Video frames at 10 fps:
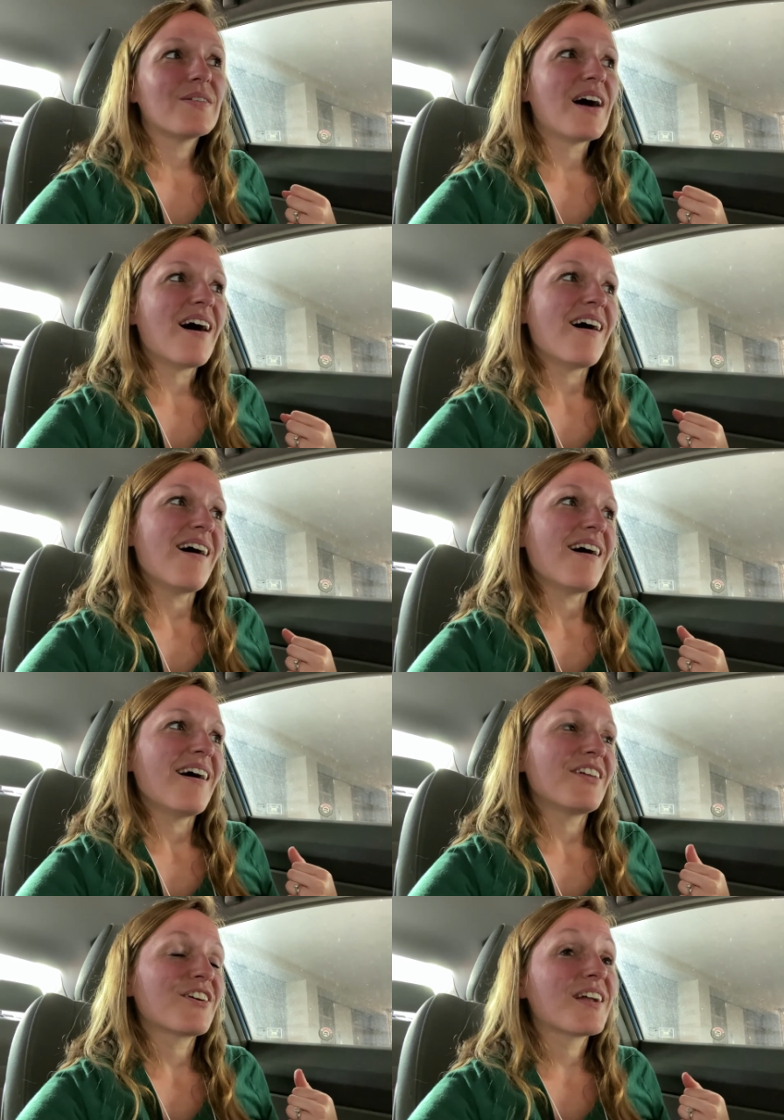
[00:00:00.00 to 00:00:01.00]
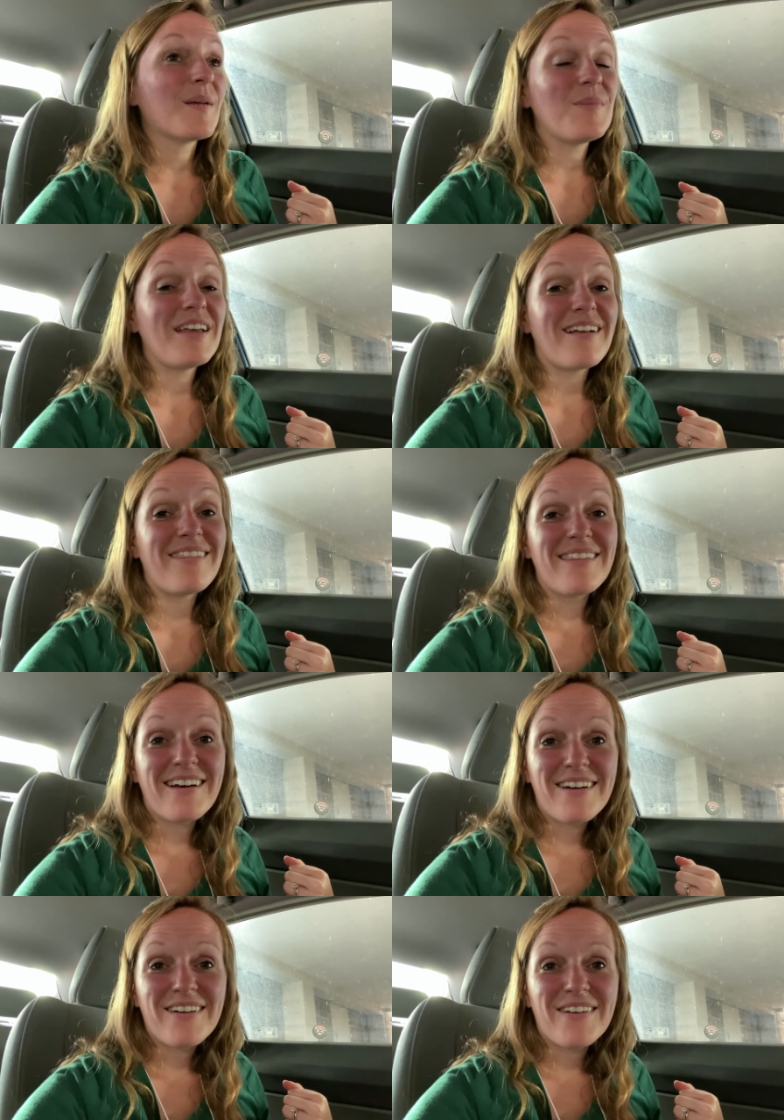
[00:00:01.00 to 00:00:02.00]
uh, you're gonna be
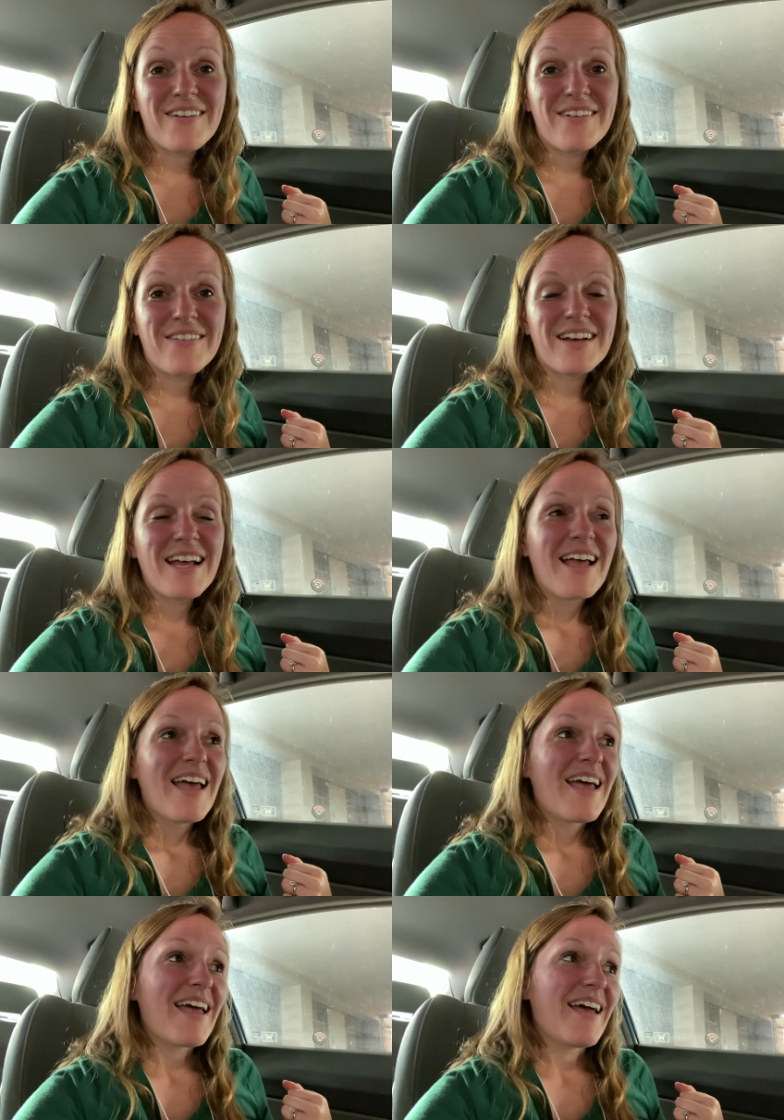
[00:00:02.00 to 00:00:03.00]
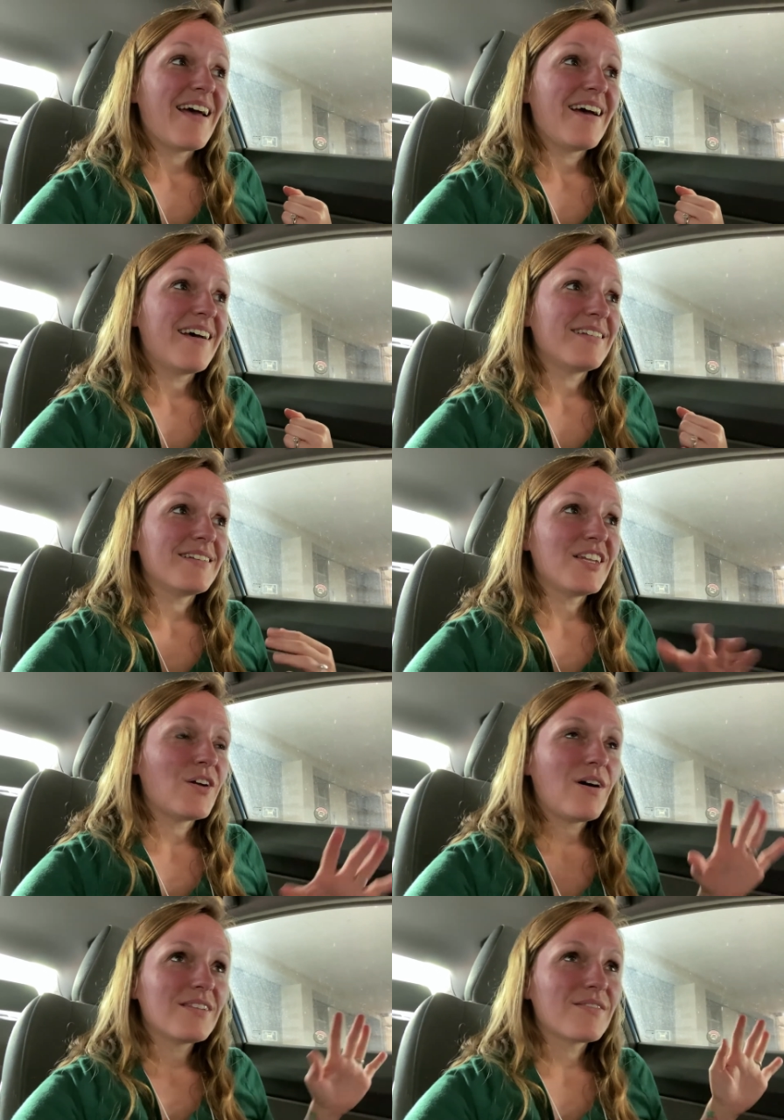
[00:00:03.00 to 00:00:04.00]
alone, and you
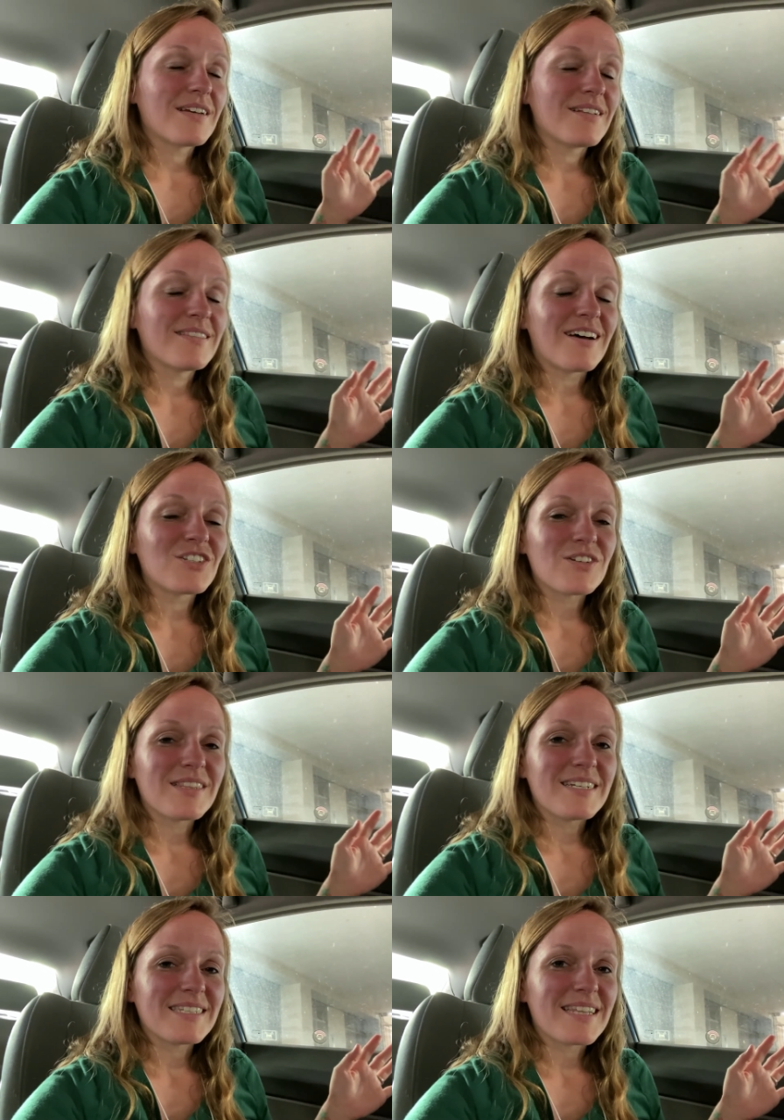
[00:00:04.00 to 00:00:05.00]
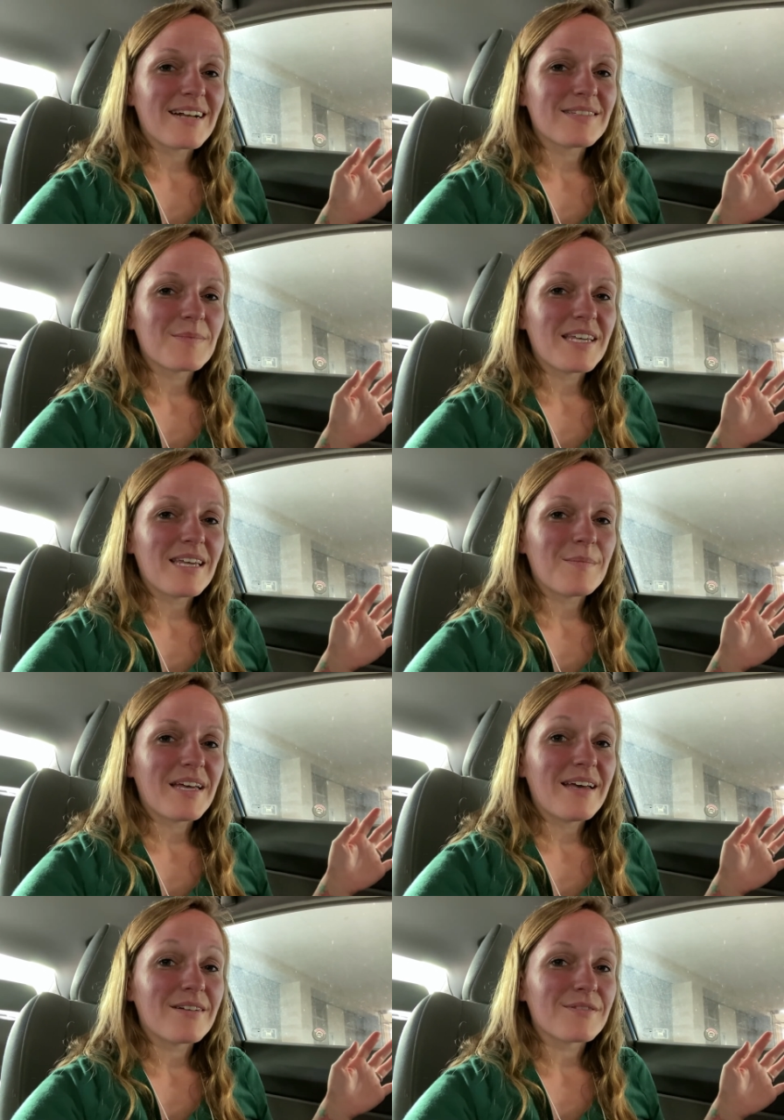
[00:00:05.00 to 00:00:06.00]
know, all of the laundry list that I was making in
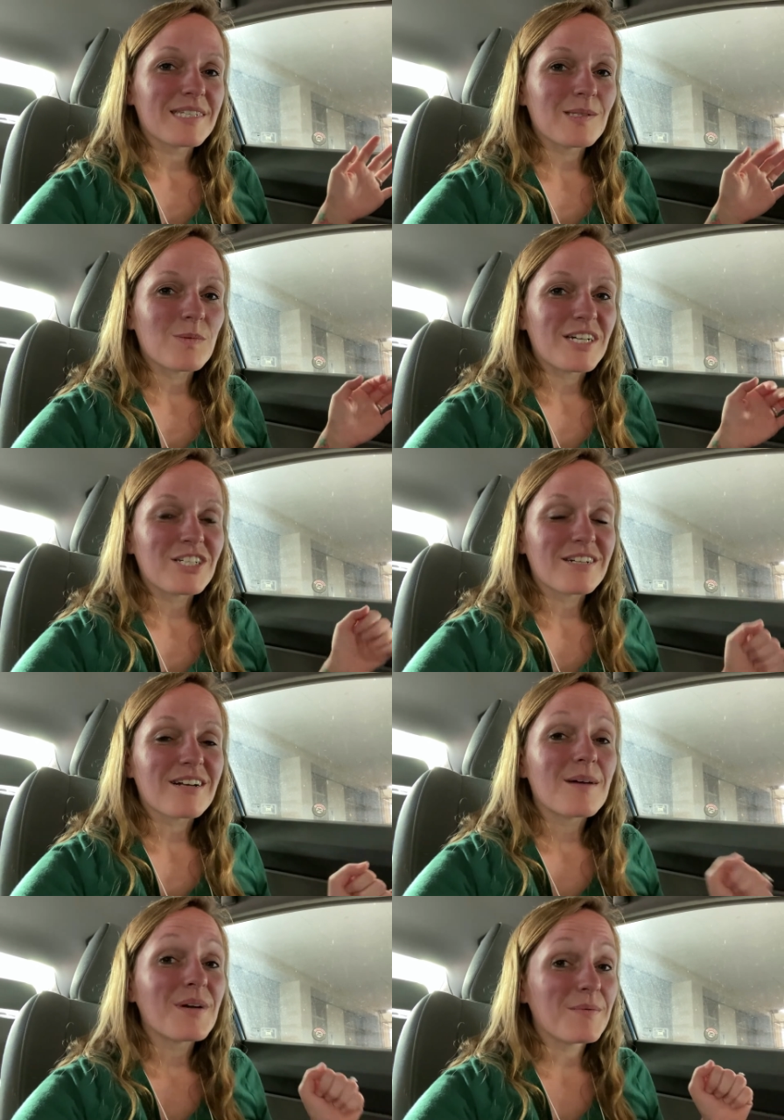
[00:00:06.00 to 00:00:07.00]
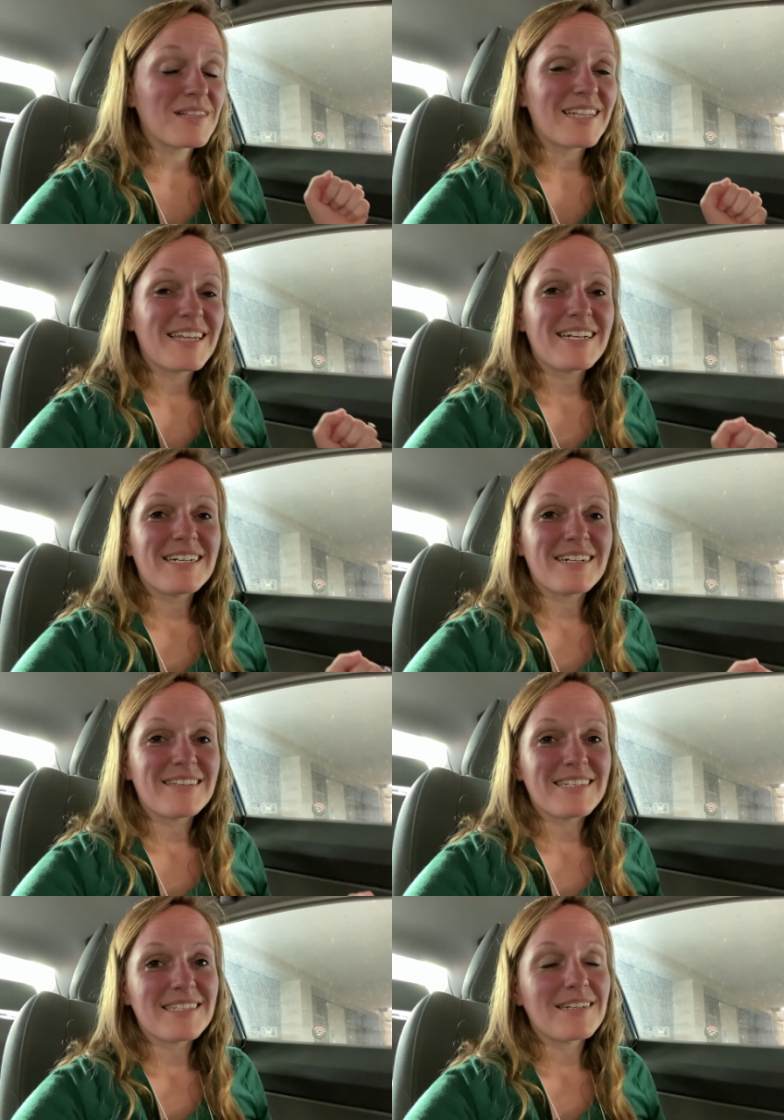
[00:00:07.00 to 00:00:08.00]
my head of reasons why I shouldn't come, I'm glad that I
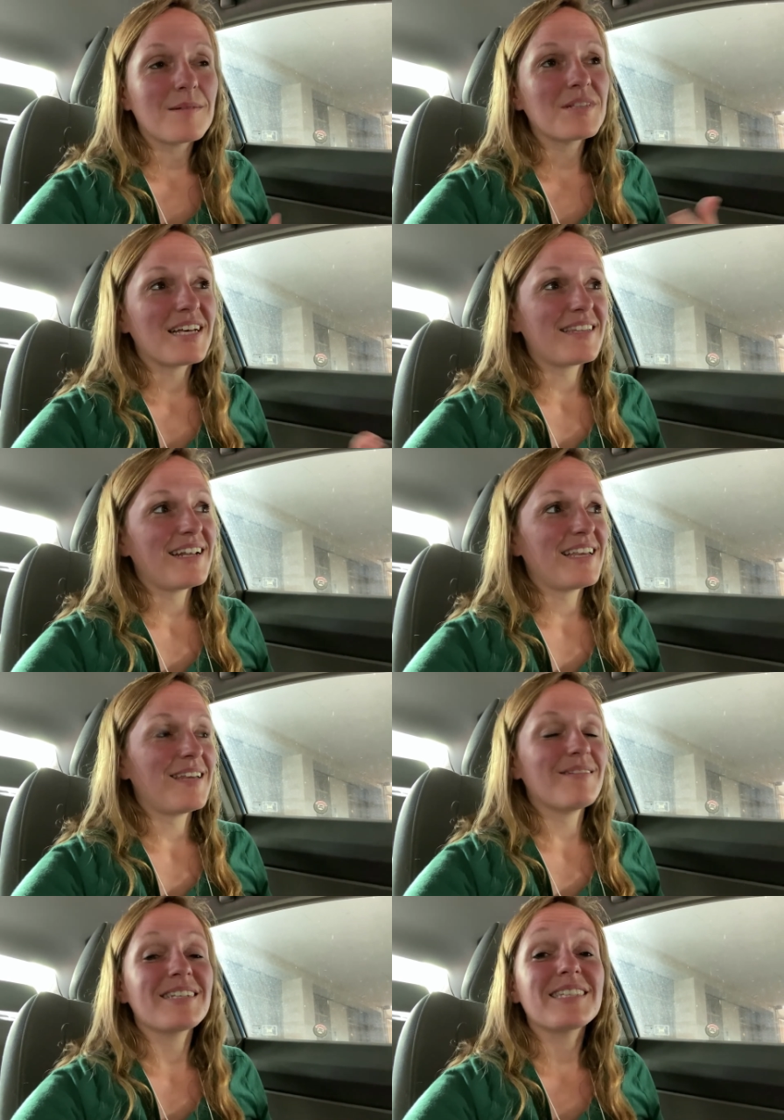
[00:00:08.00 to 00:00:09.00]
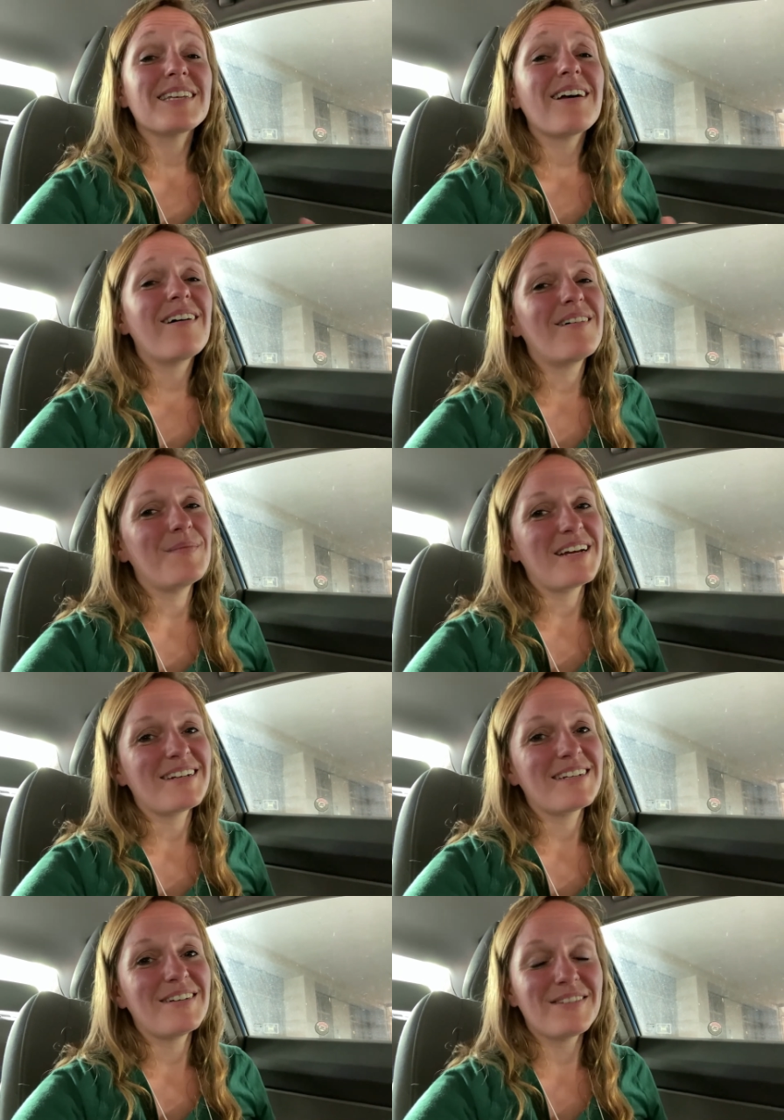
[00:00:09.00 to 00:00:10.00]
didn't listen and I'm glad that I came because, oh man,
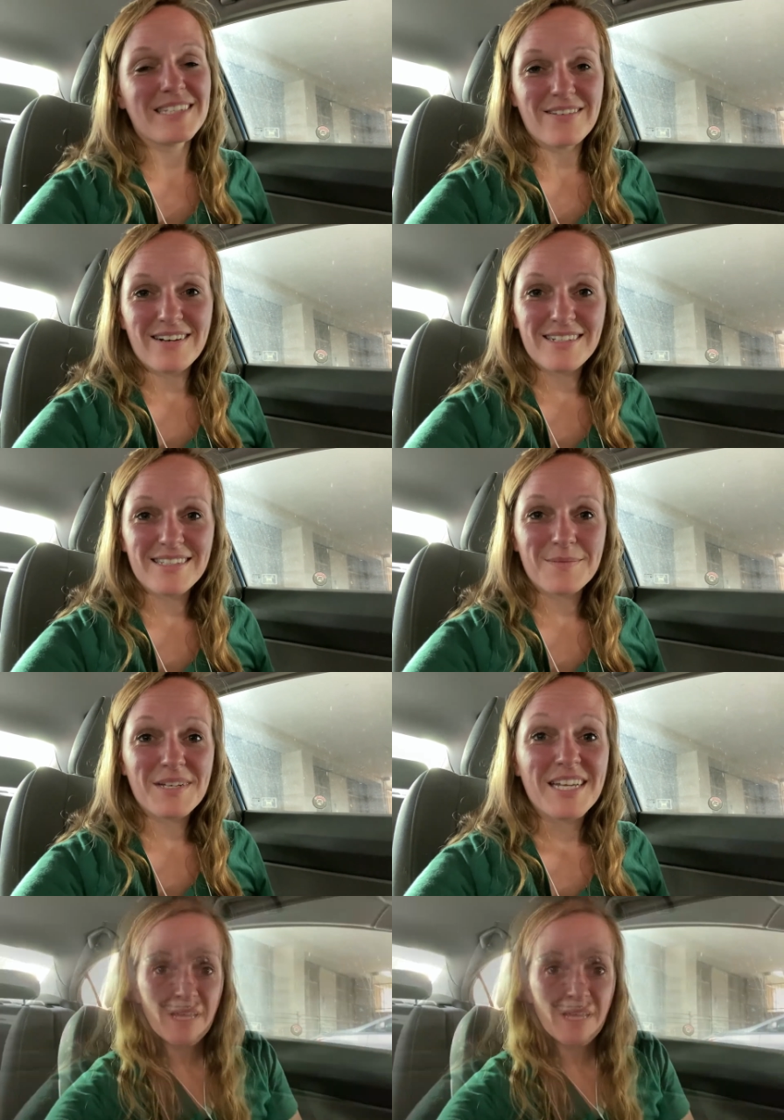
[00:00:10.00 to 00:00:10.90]
it was so awesome.